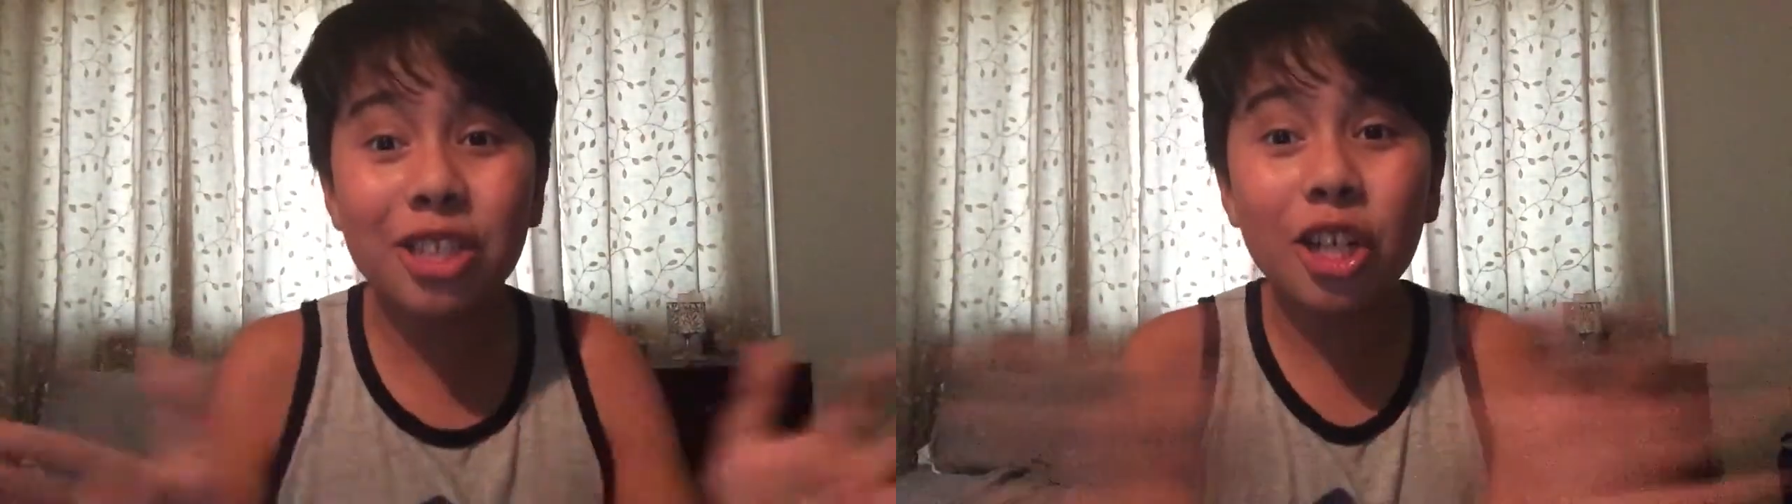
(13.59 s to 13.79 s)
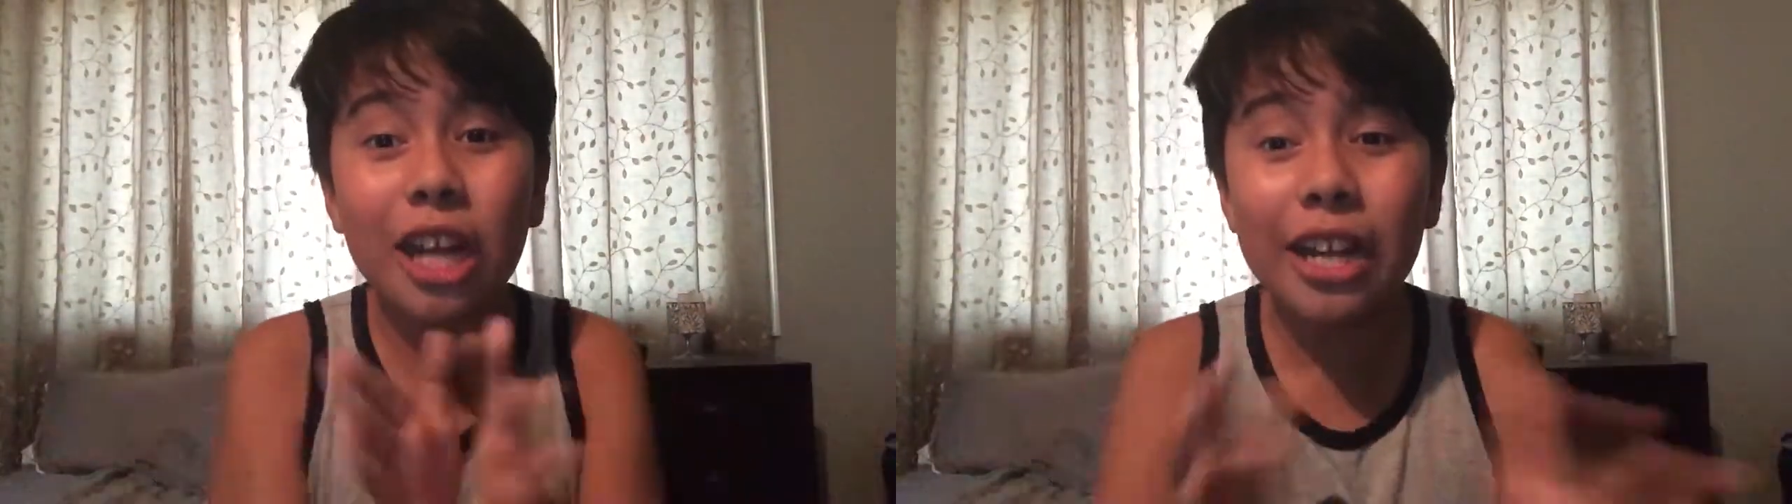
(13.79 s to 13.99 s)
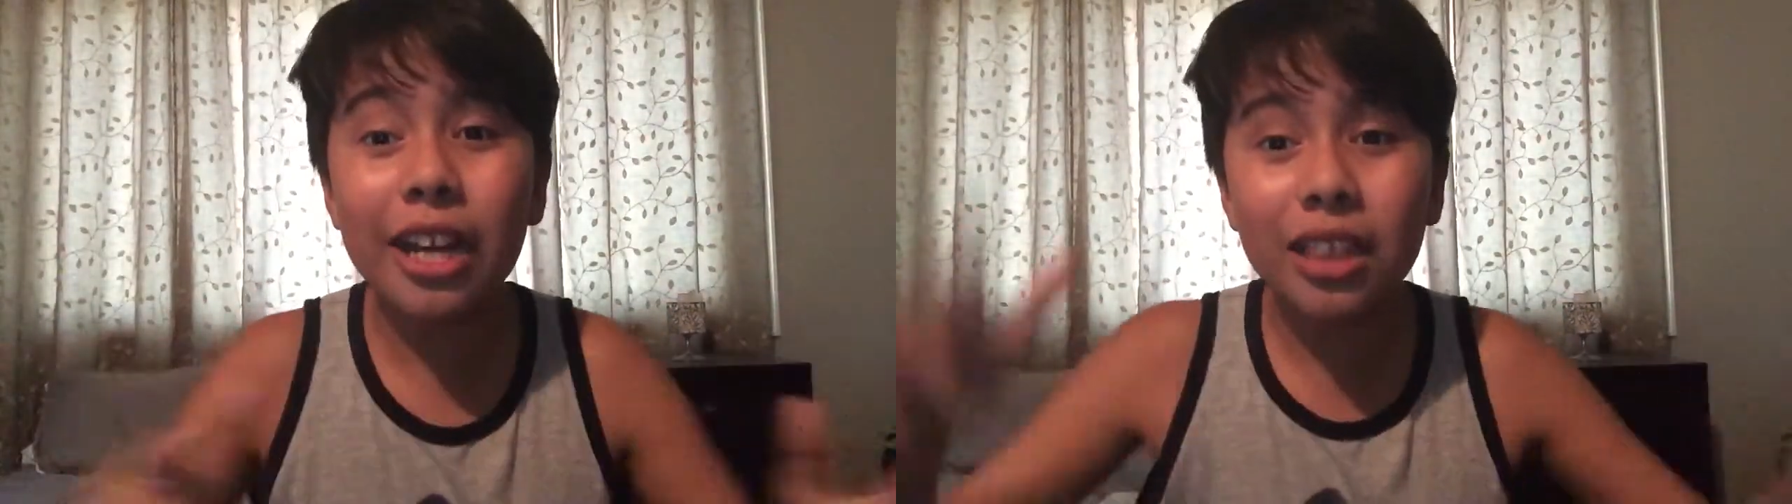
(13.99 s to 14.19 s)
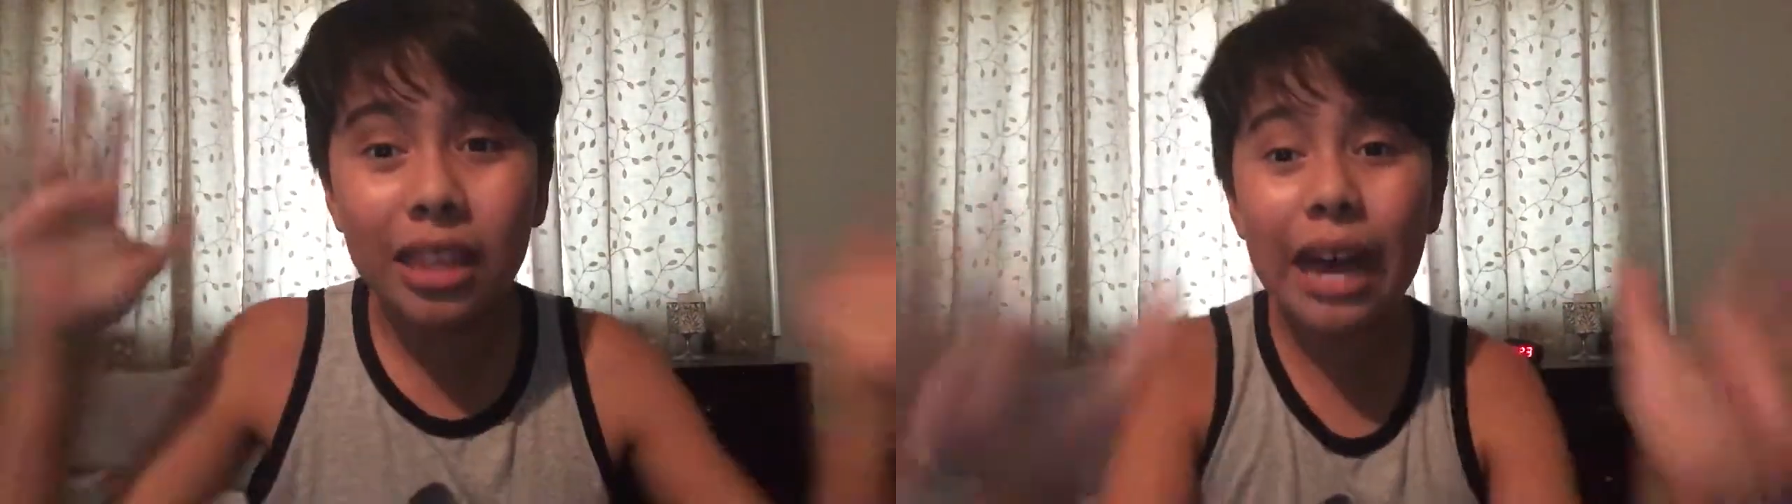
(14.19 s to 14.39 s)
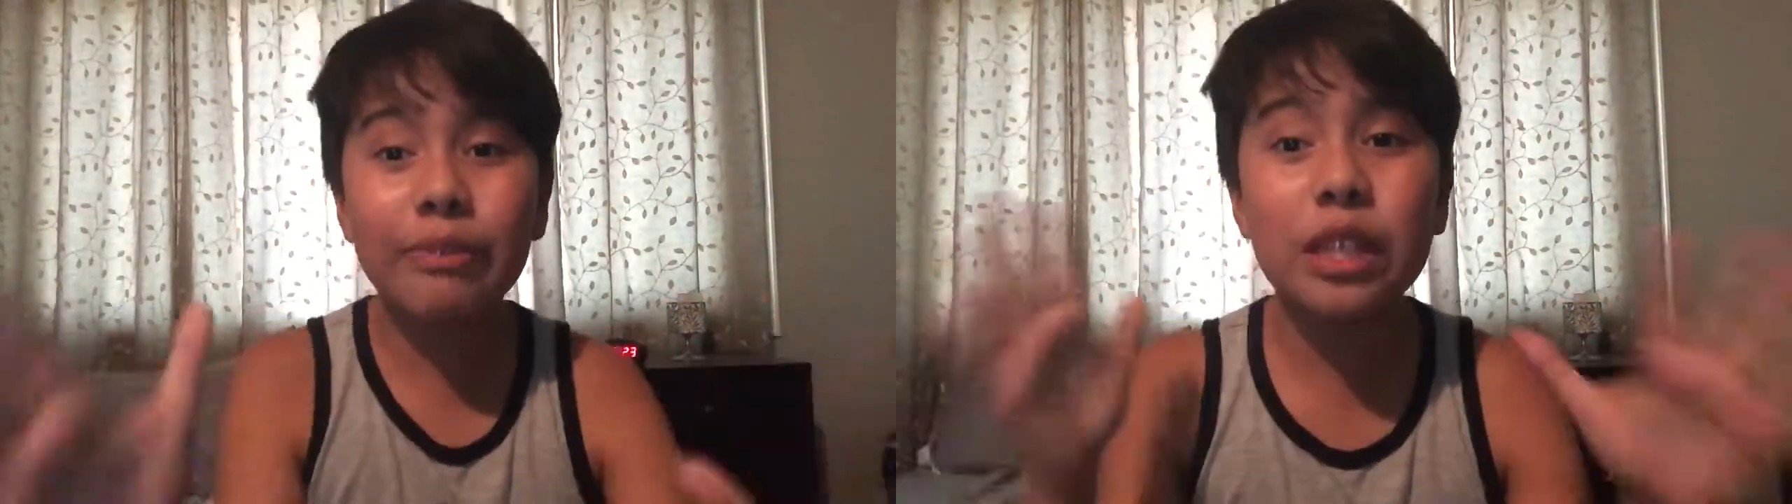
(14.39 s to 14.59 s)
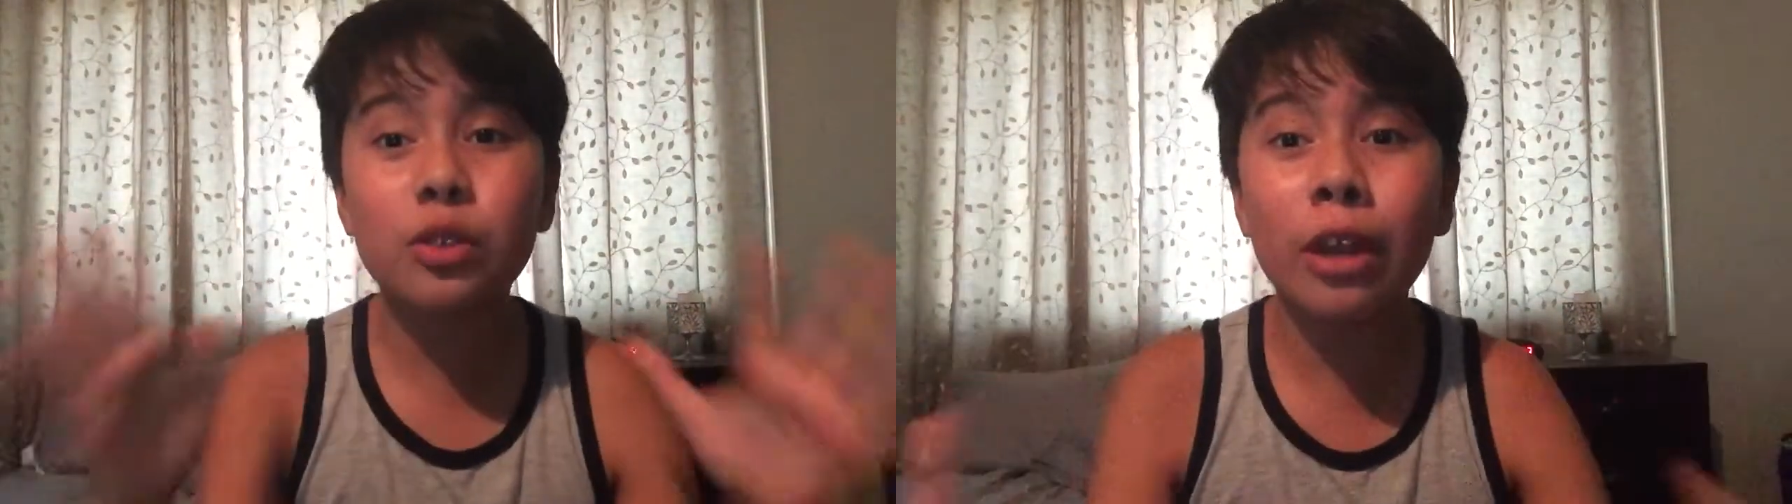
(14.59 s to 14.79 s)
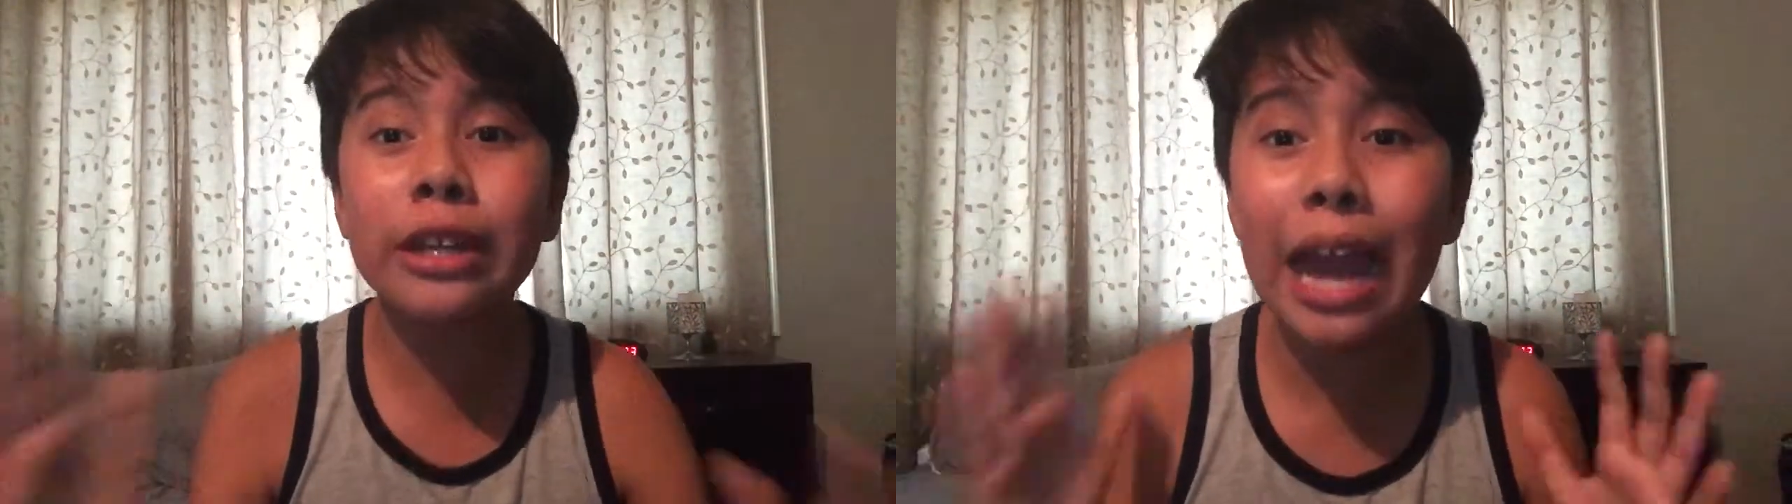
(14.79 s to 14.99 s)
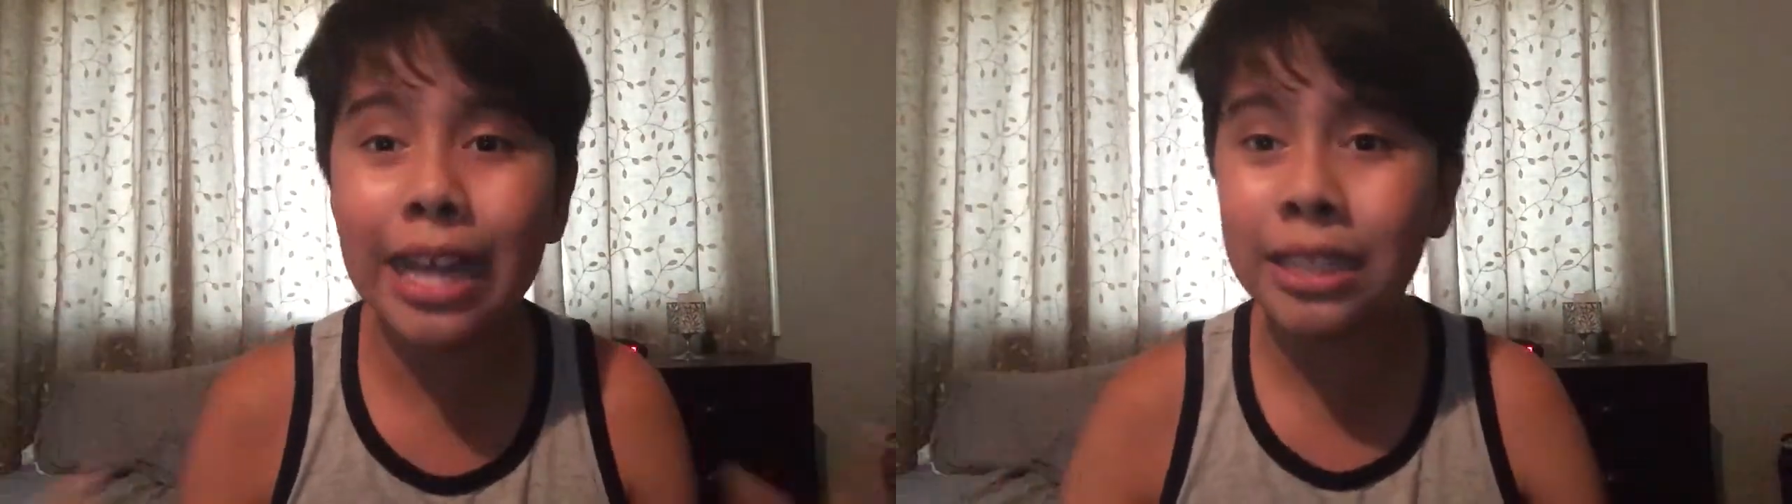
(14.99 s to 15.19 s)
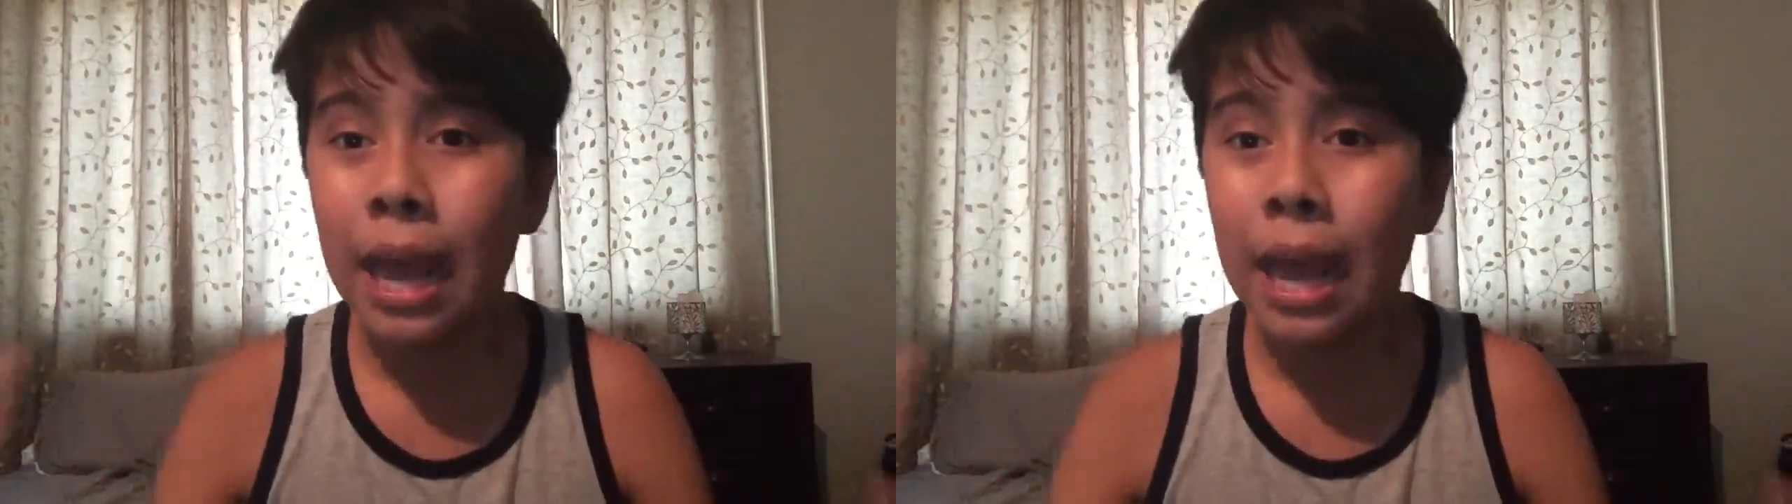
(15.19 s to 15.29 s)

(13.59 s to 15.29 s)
are gonna love this one, guys,